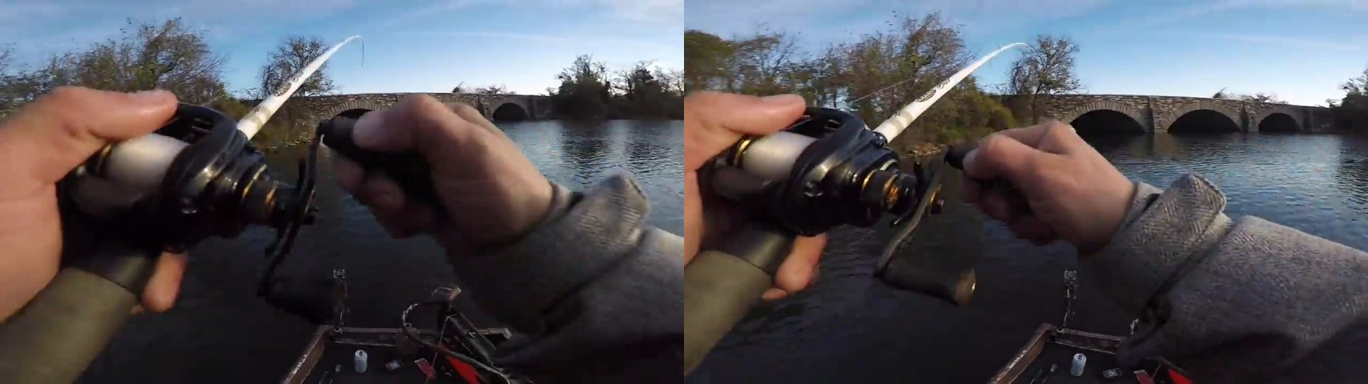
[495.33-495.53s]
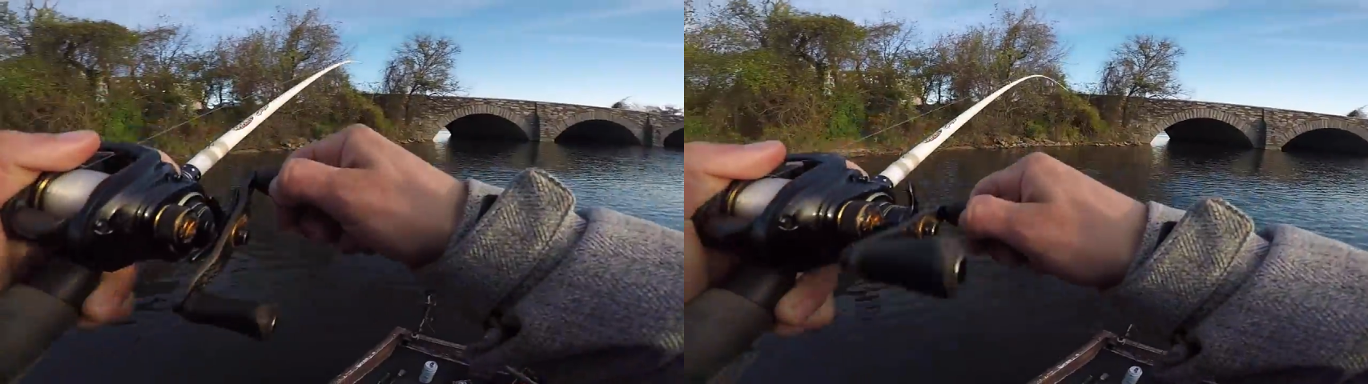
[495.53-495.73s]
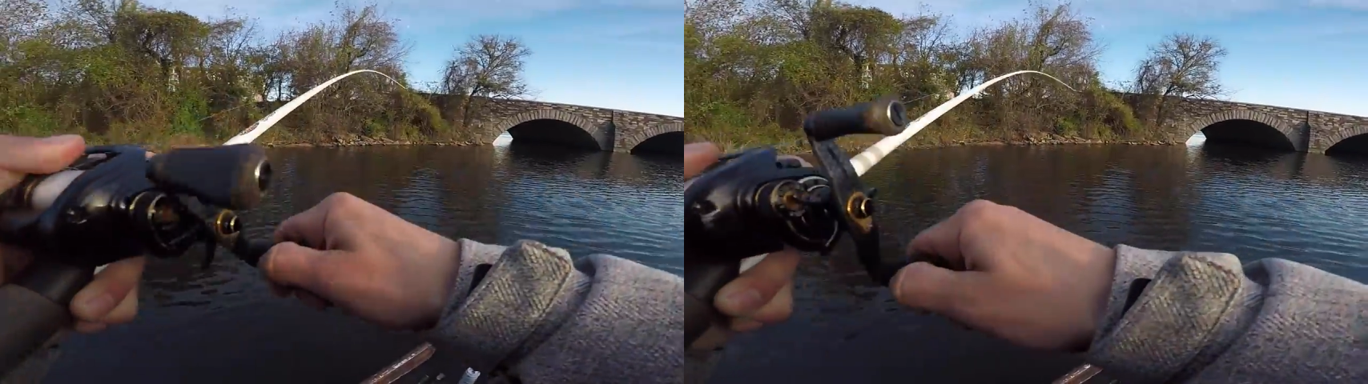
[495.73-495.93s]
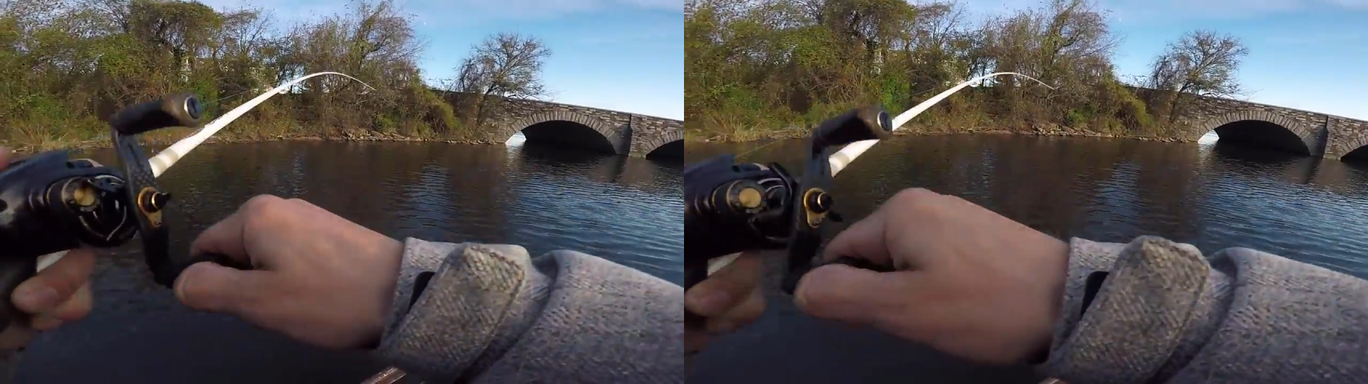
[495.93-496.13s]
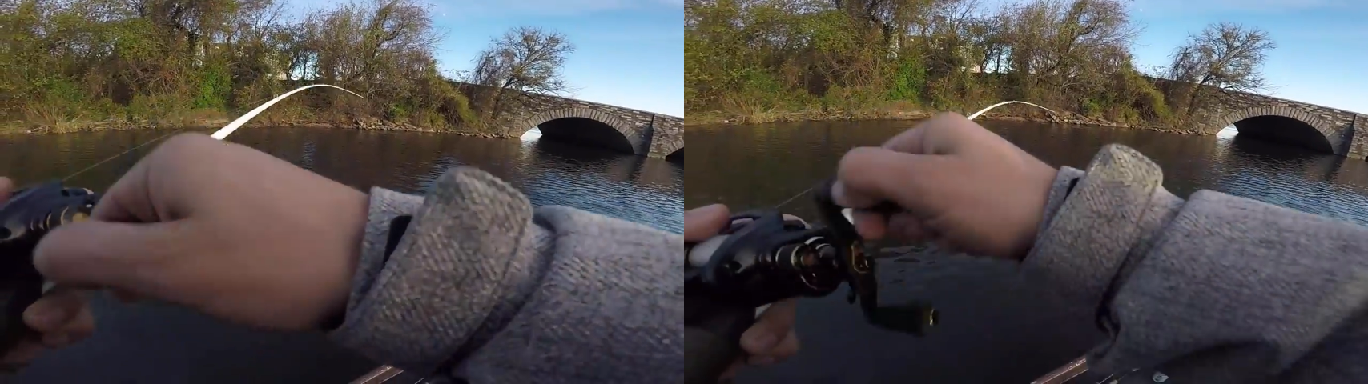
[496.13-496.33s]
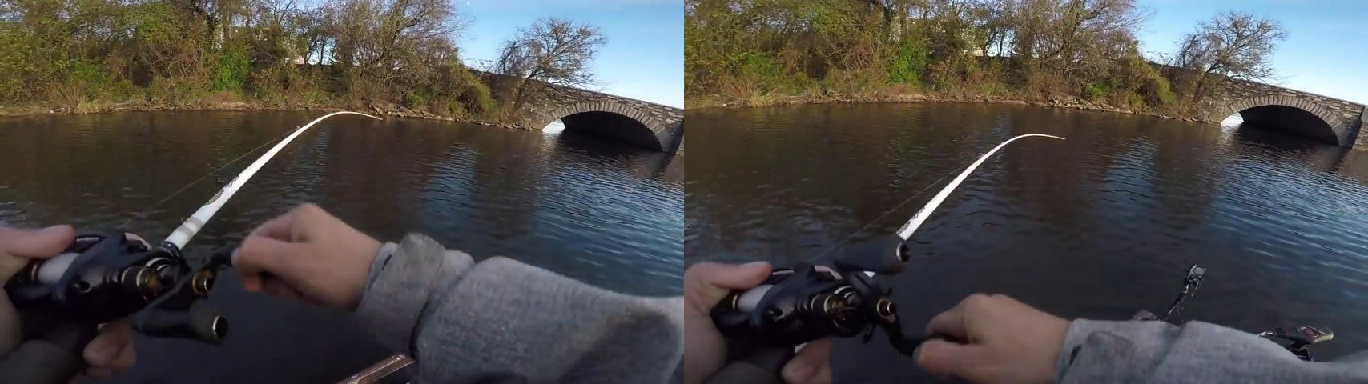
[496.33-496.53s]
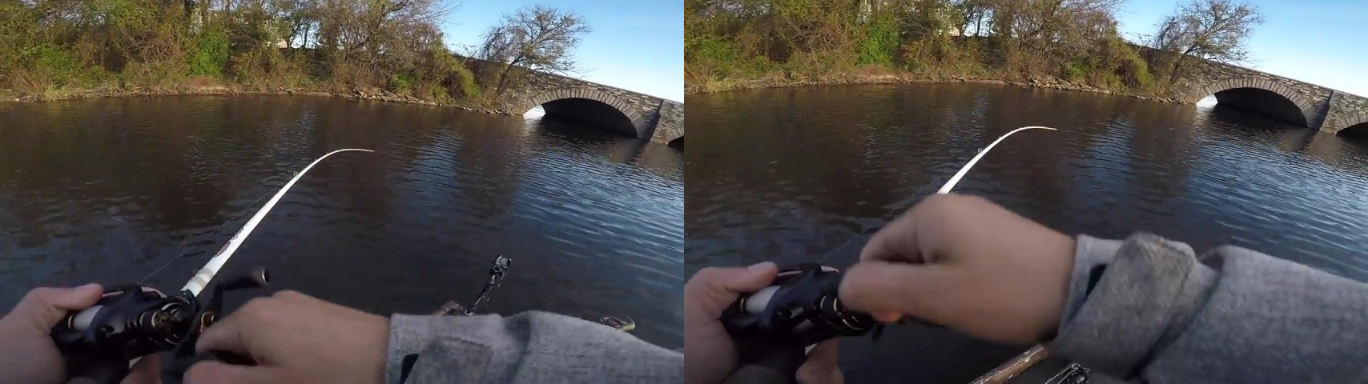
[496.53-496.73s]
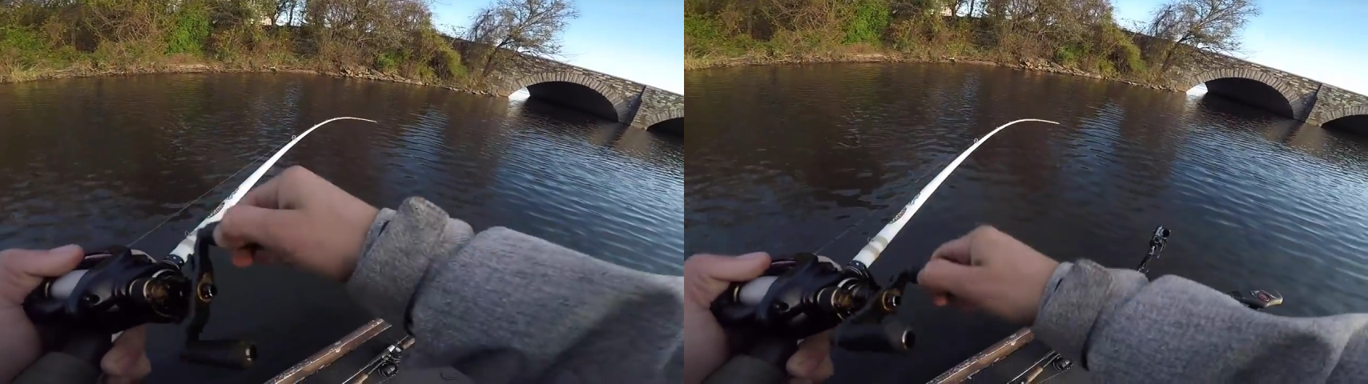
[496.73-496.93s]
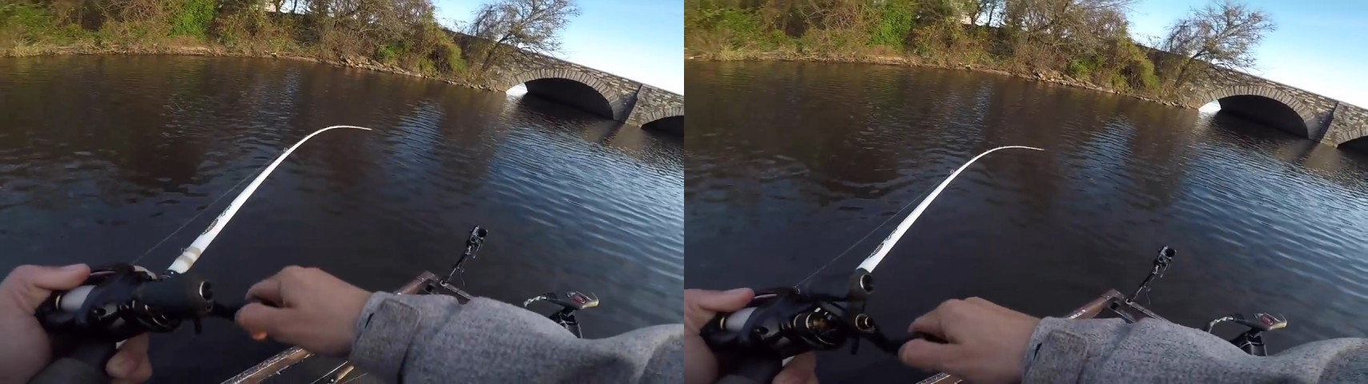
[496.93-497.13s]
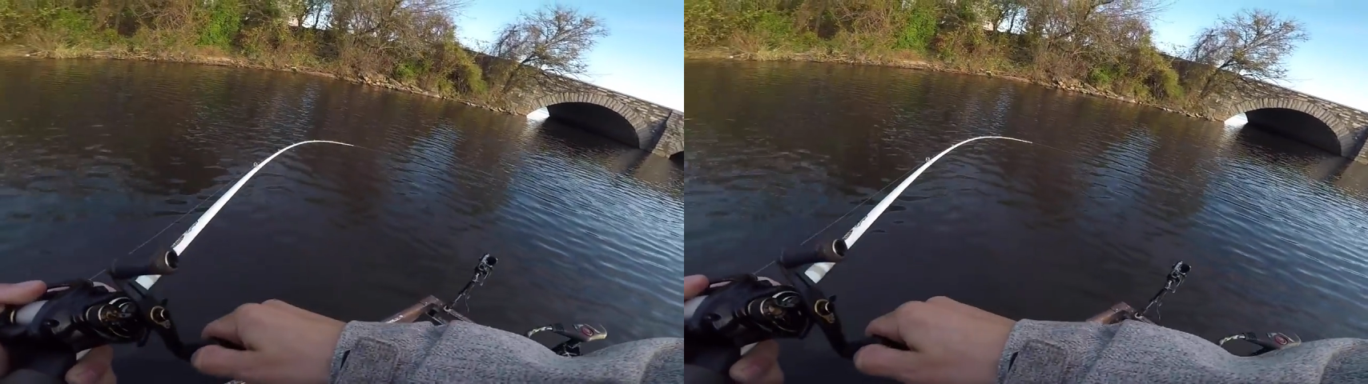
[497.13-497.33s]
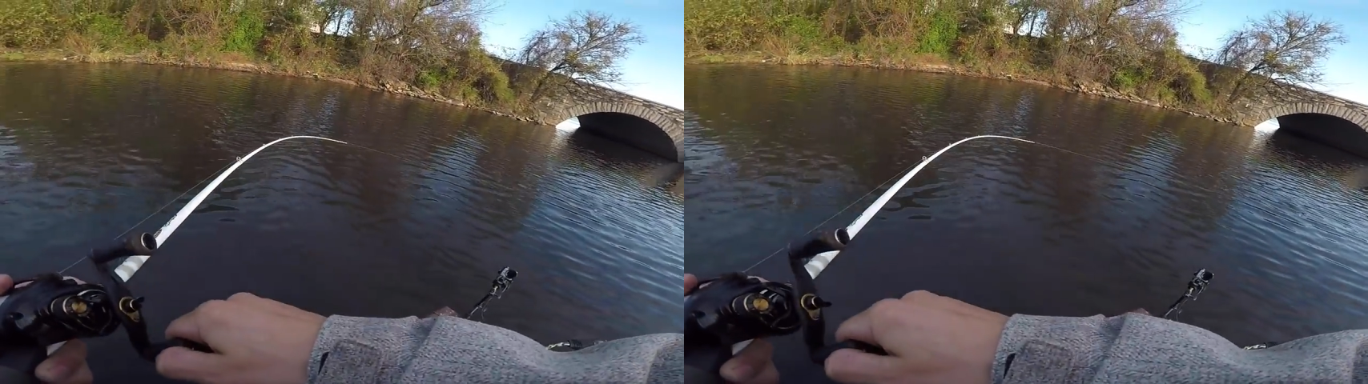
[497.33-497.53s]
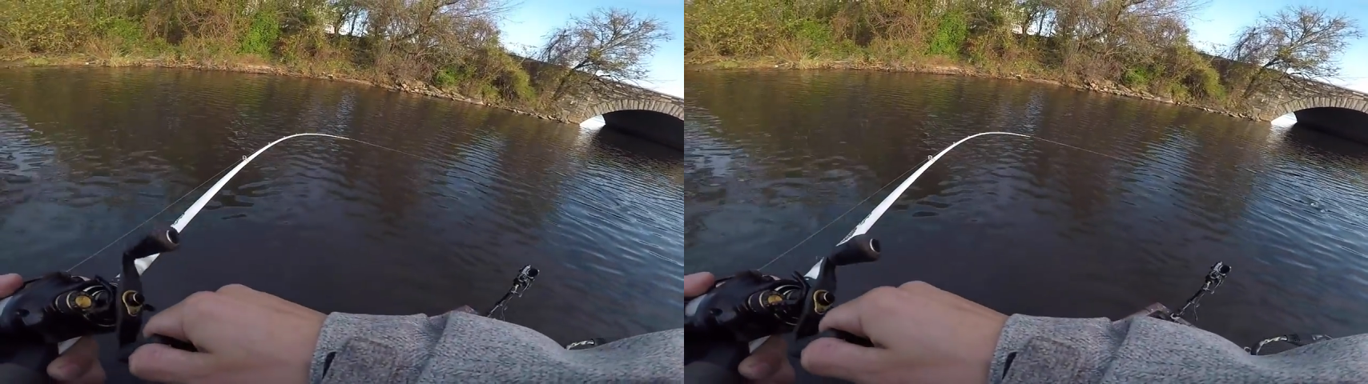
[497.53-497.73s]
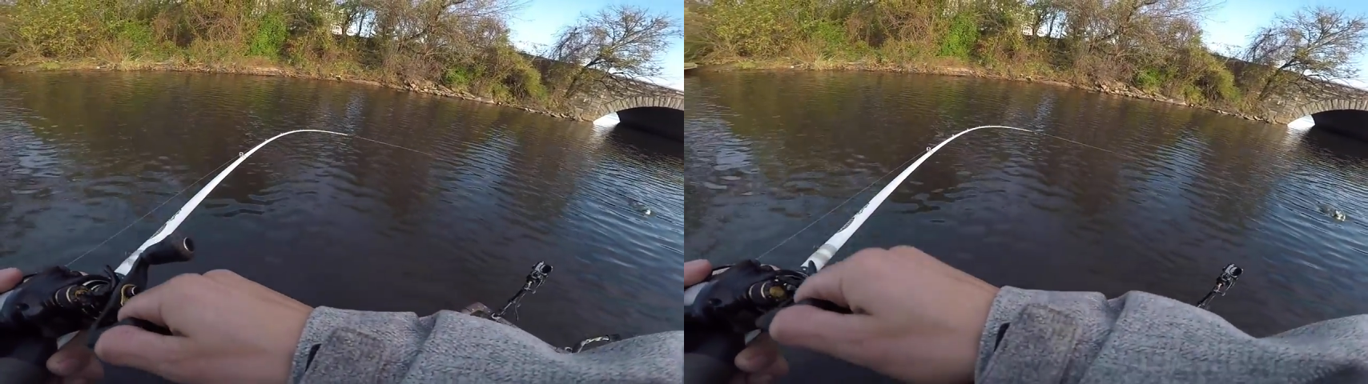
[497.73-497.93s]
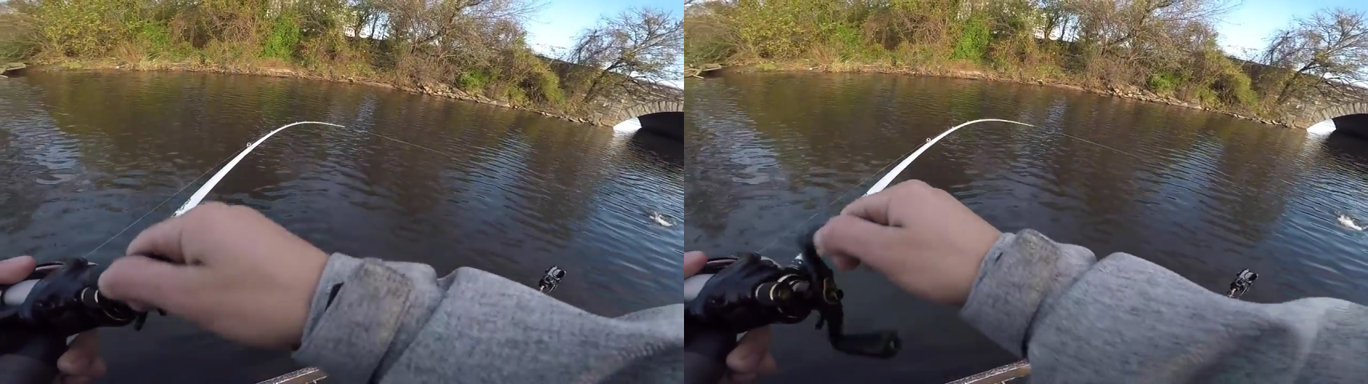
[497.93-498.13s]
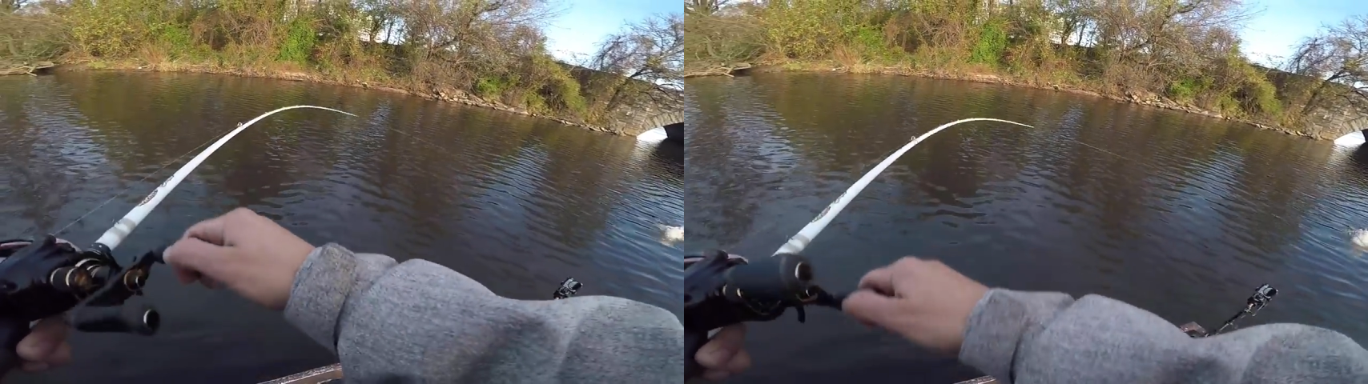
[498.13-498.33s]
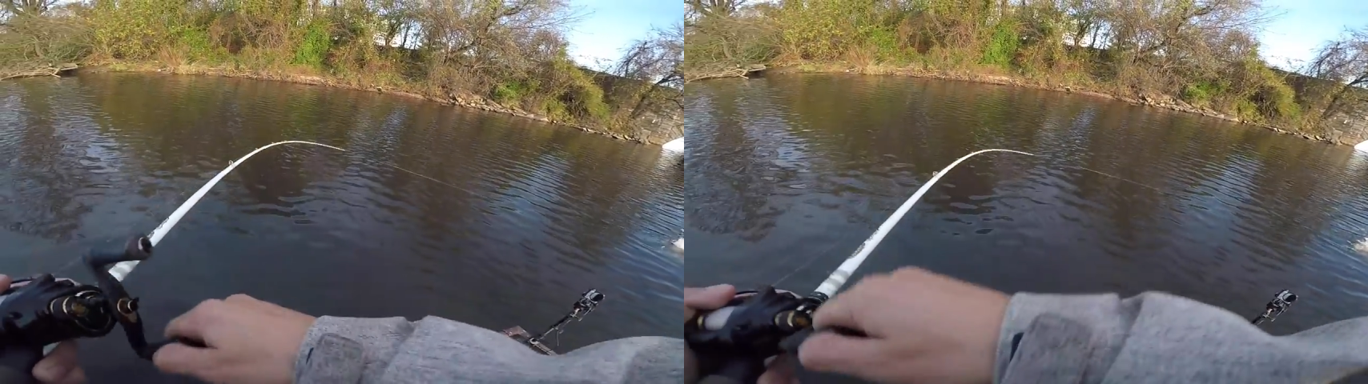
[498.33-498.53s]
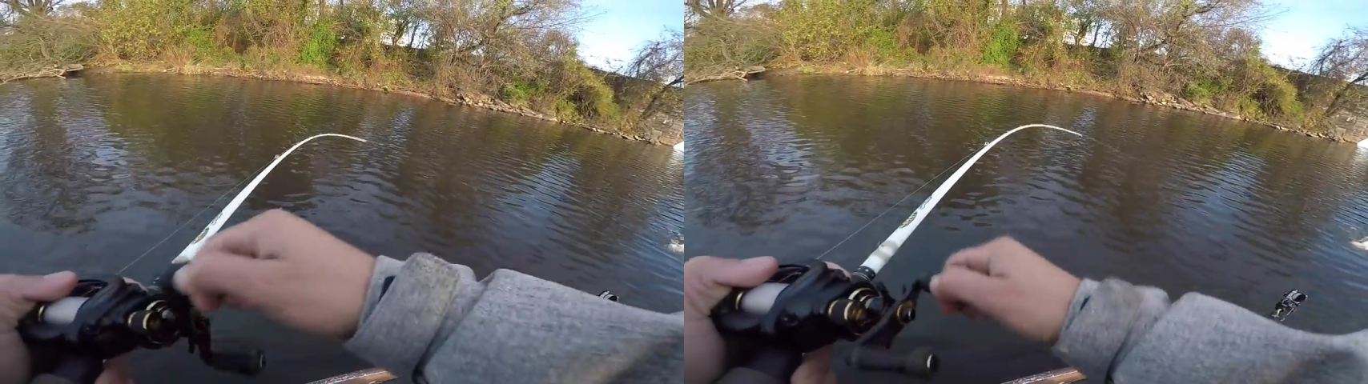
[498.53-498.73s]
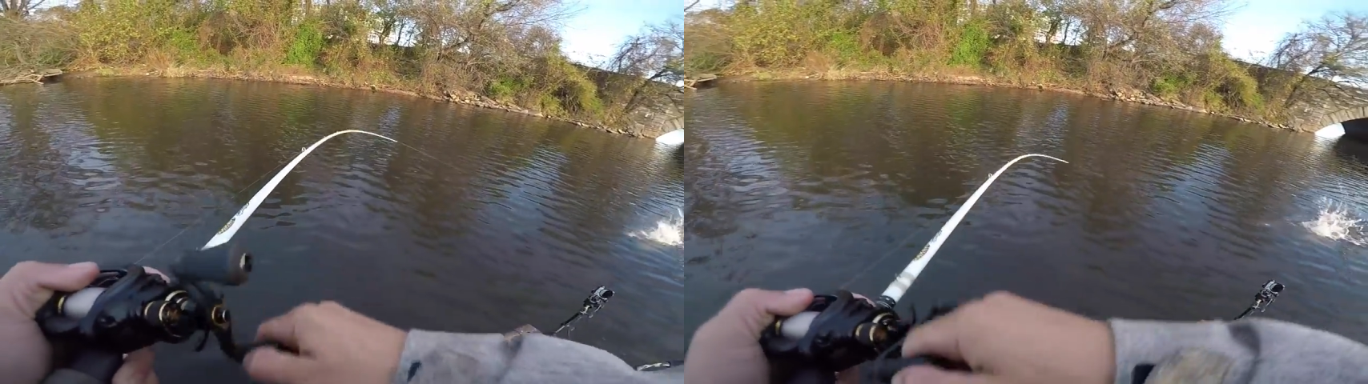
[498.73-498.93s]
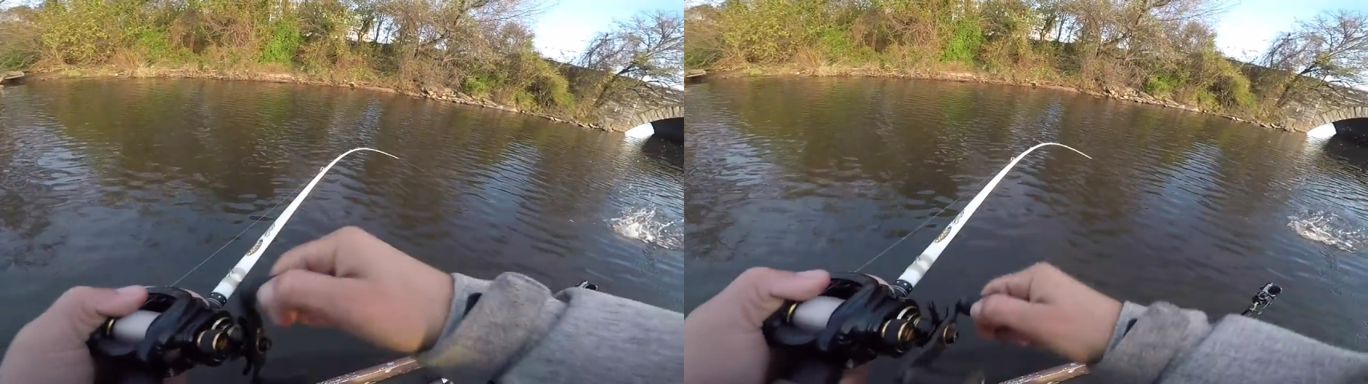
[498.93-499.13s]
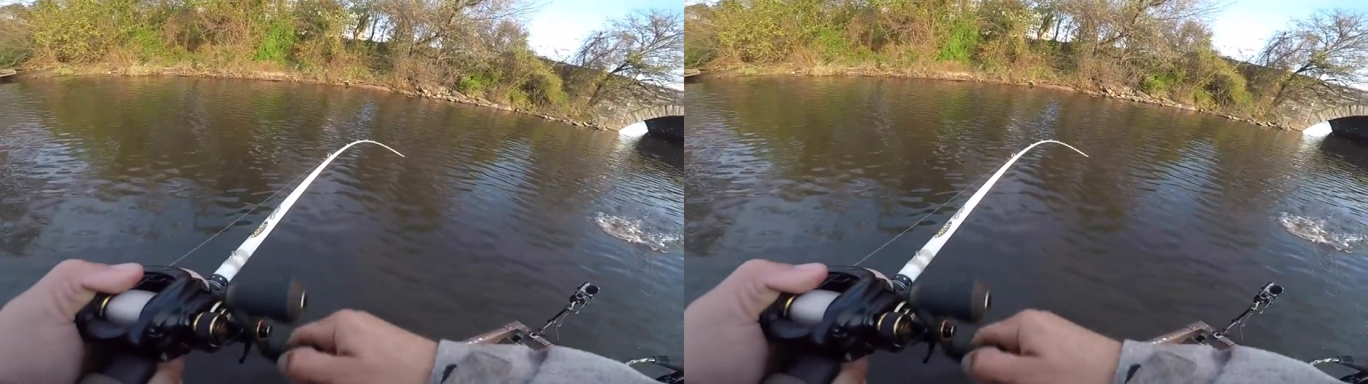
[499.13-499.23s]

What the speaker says: (no speaker visible)